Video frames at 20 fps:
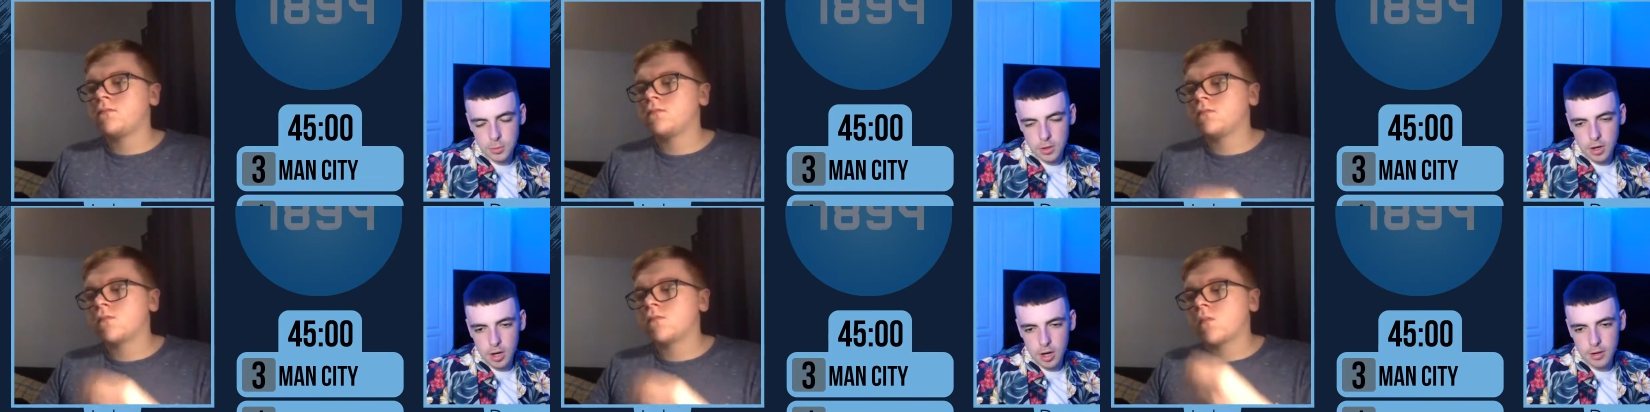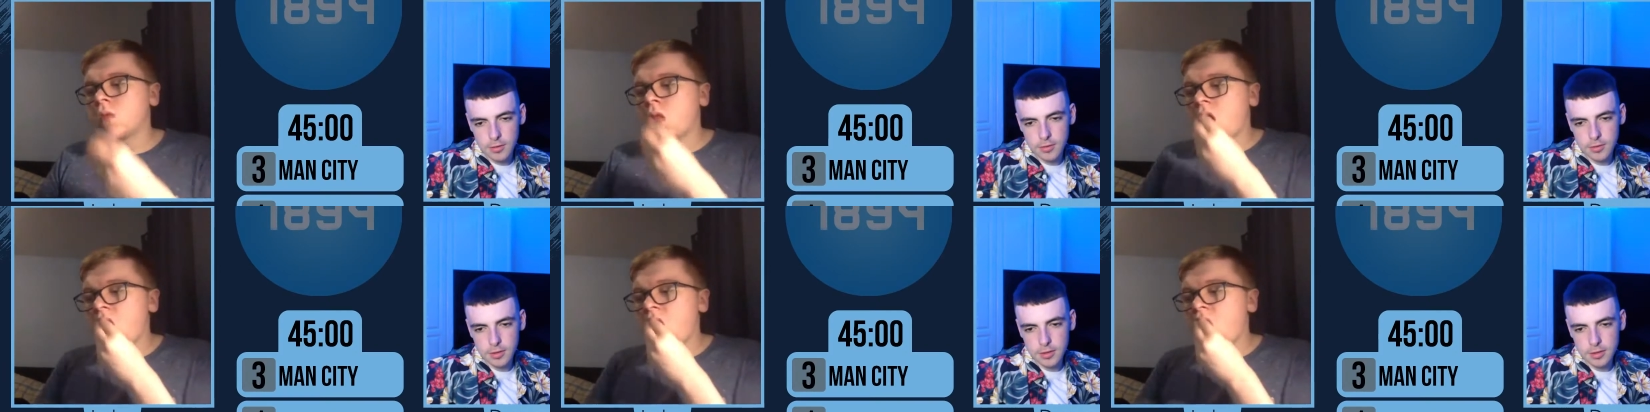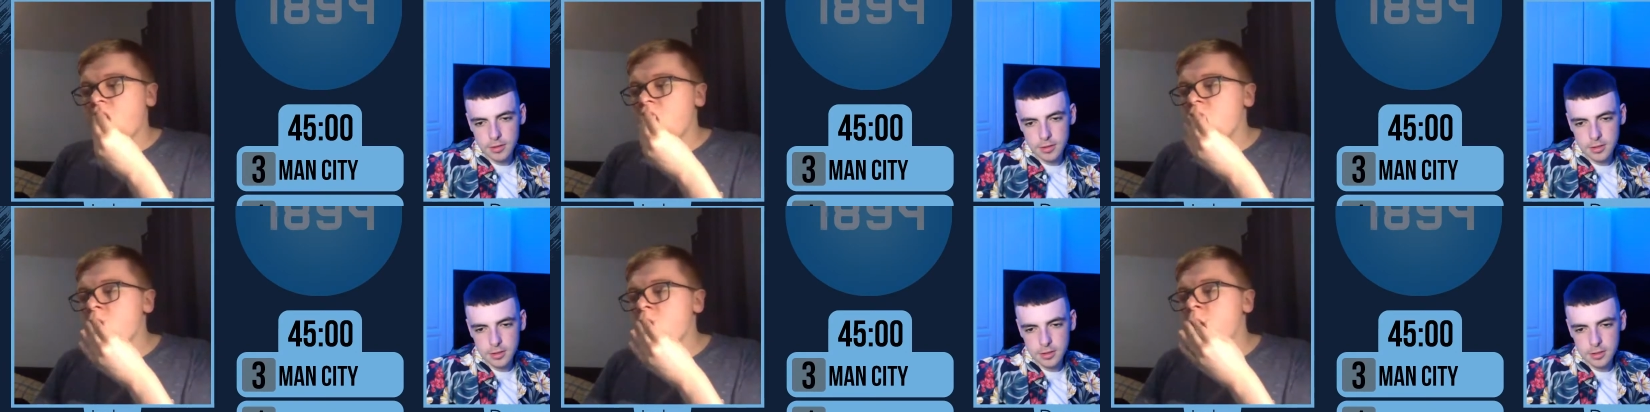Speaker 1: we're off.
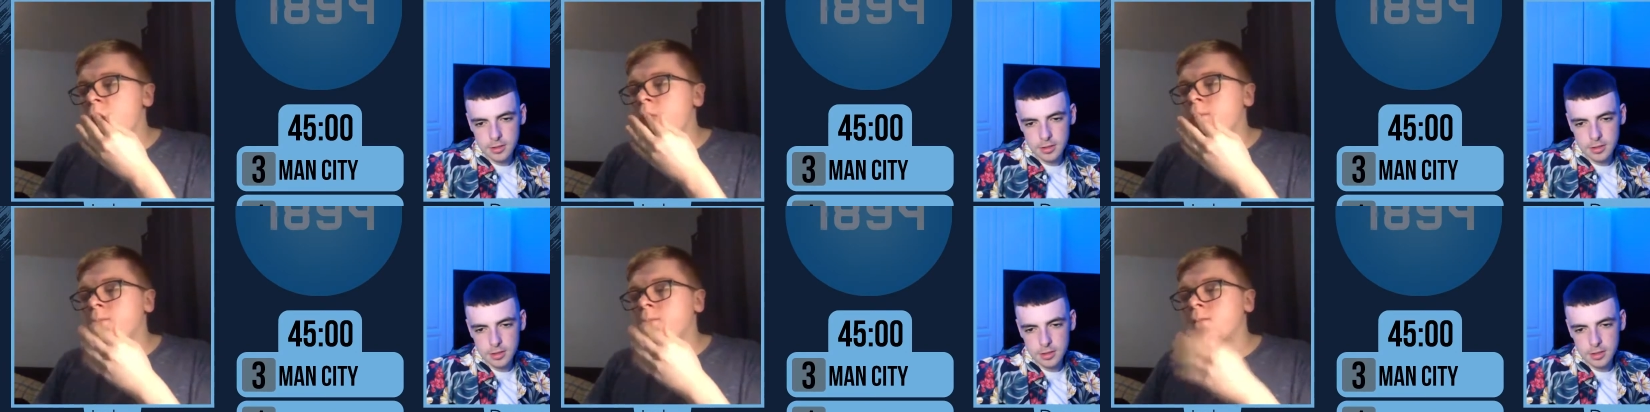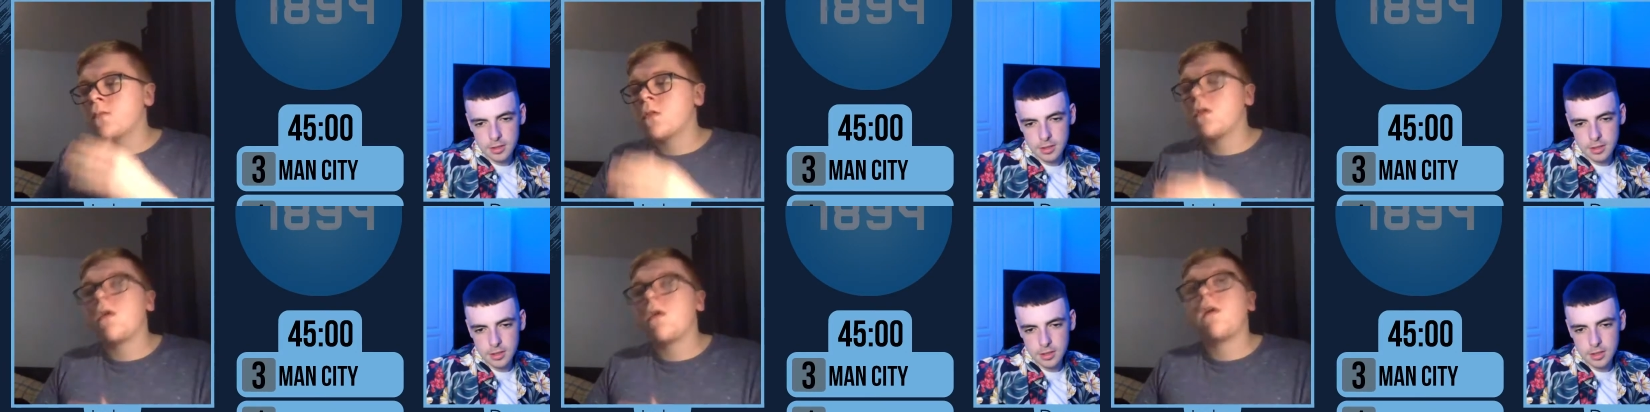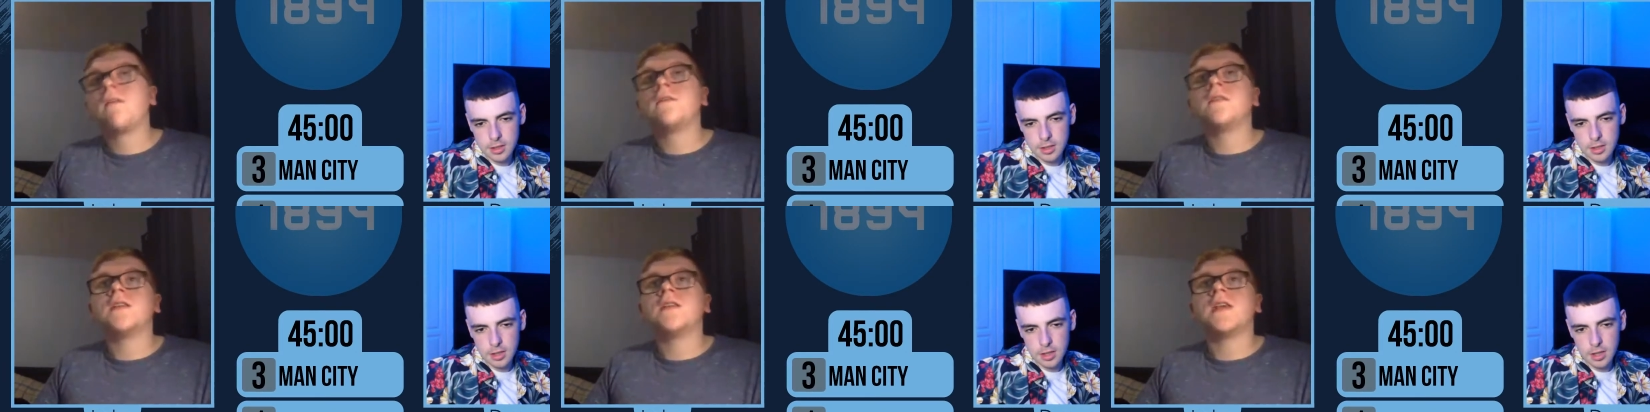
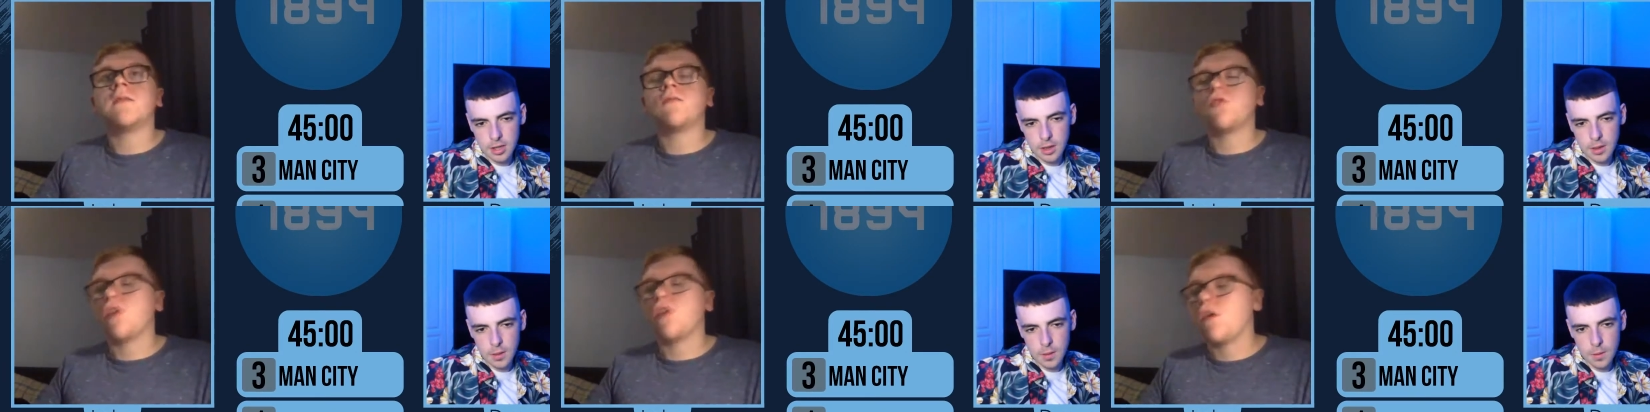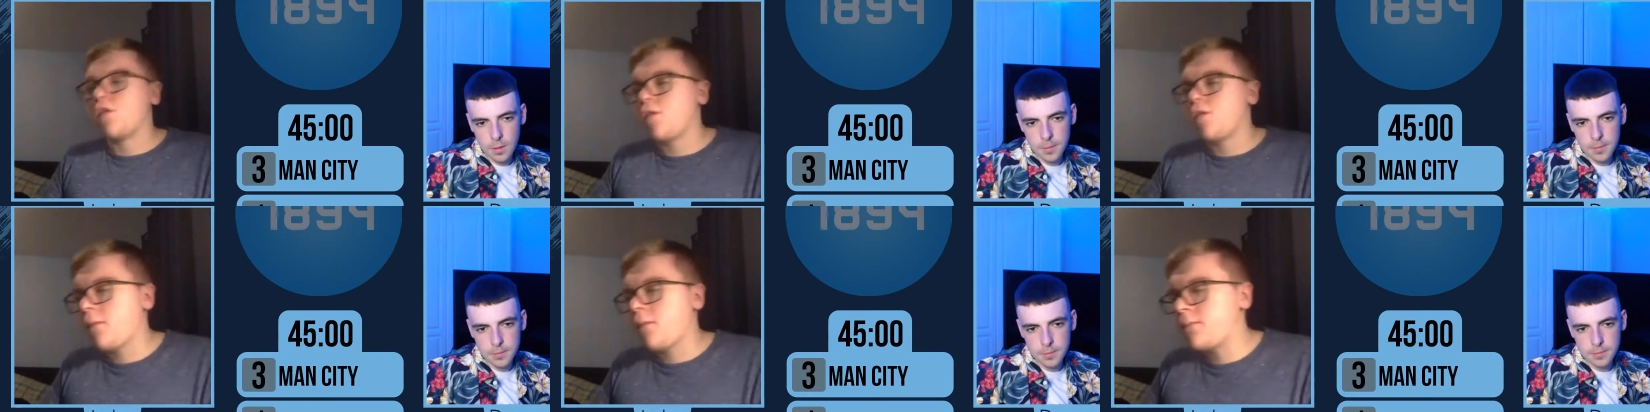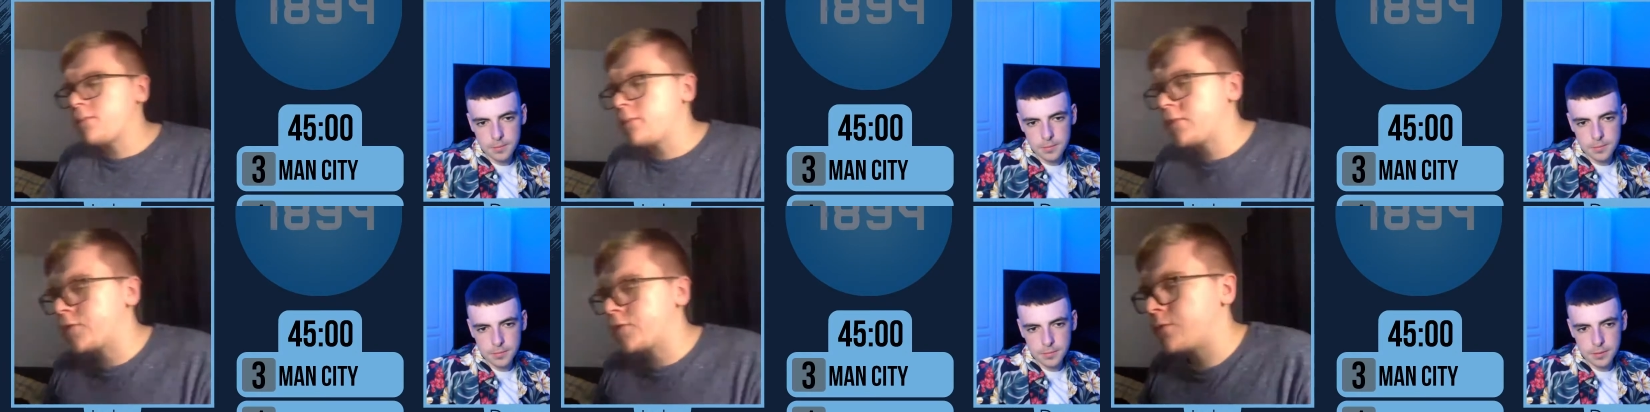Yep, we're
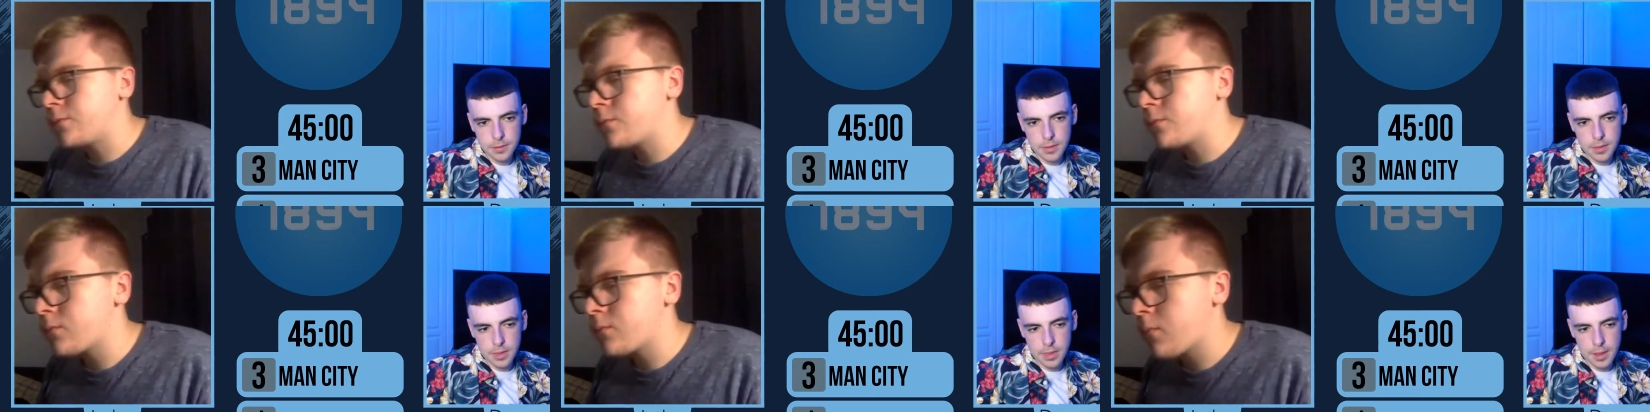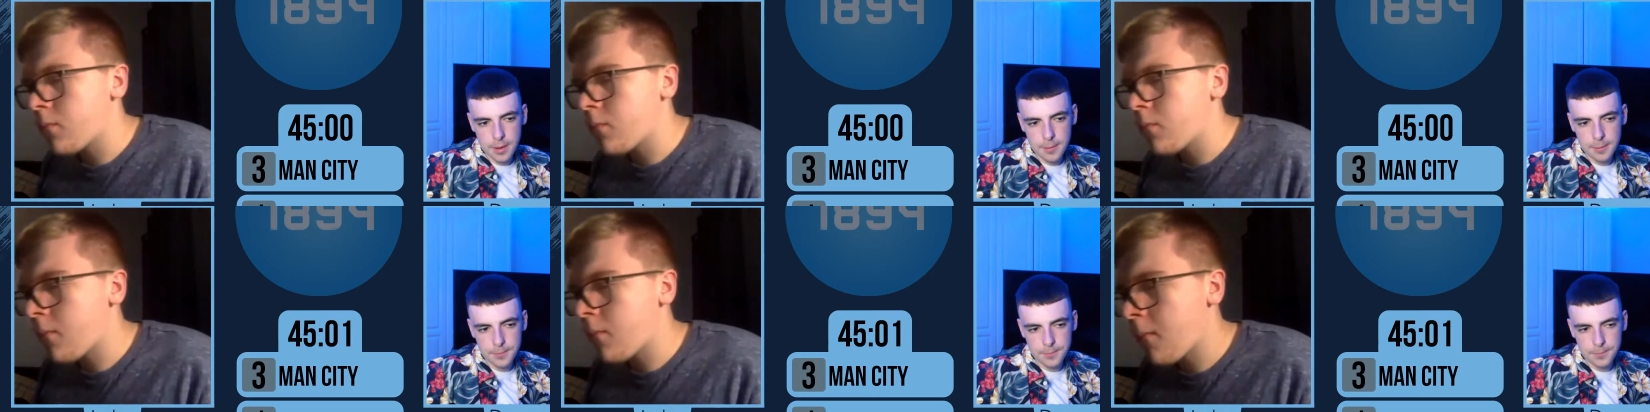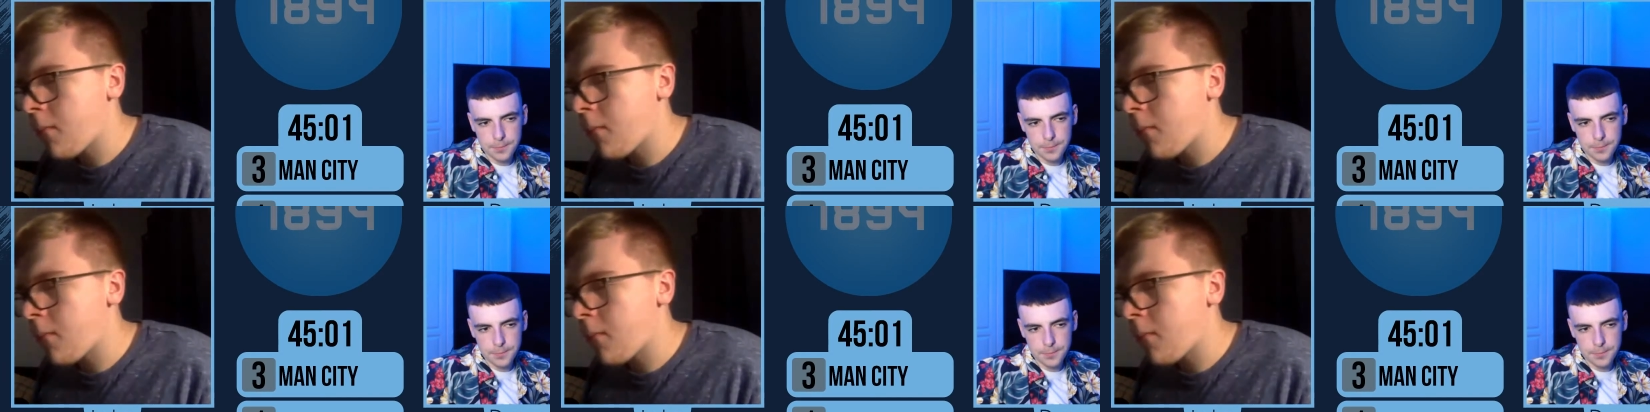off. Yeah.